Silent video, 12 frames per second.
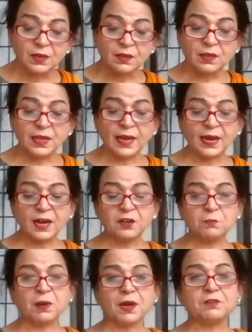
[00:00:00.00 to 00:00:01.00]
That
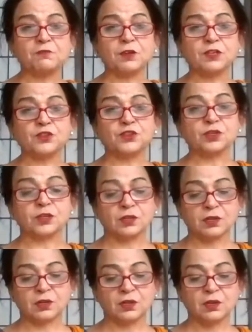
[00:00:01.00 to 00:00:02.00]
by which
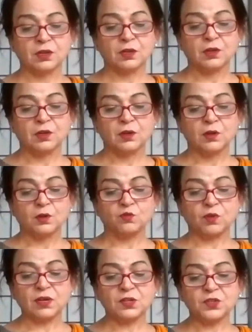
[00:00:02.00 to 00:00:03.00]

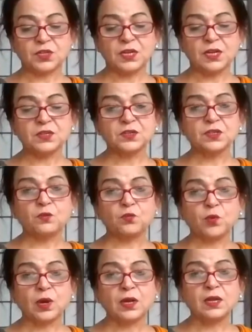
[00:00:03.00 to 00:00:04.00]
one sees the
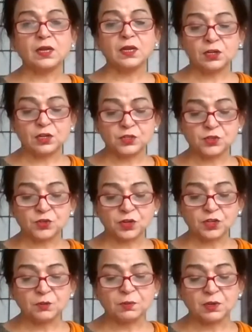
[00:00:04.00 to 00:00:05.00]
one
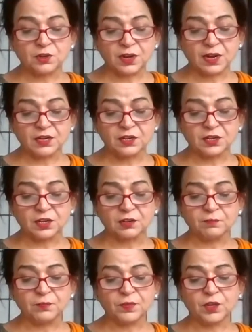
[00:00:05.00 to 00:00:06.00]
indestructible
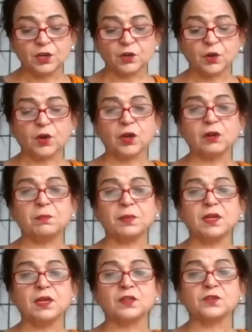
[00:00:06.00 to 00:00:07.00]
reality in all
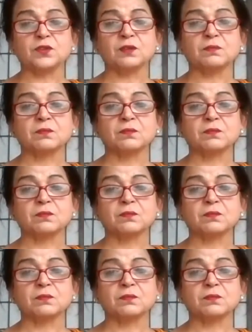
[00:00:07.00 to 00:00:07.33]
beings.